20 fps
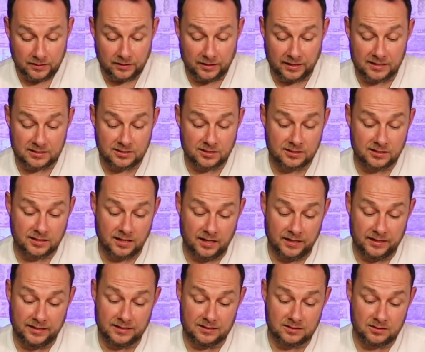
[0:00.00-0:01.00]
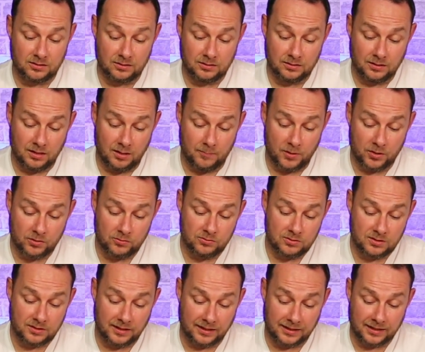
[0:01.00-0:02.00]
The answer to that is
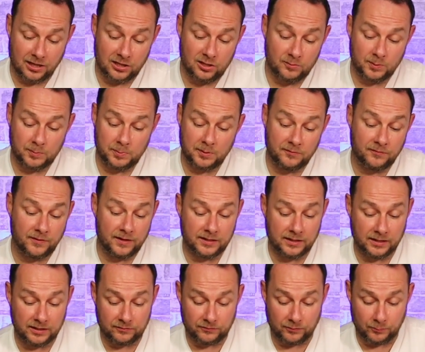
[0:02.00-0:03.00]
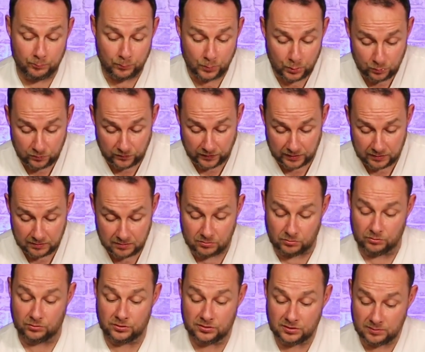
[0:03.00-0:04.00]
models that cannot be prevented from moving,
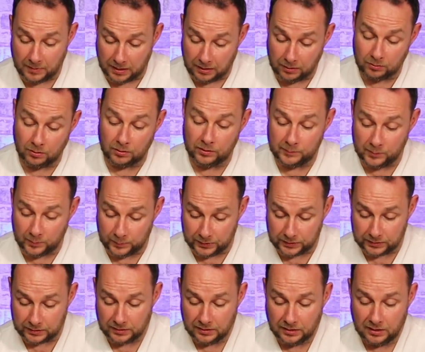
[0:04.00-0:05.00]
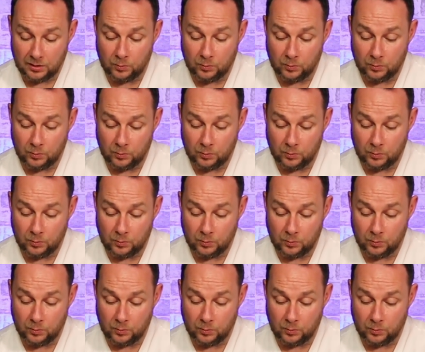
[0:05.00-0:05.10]
such as Smaug or the Mummock,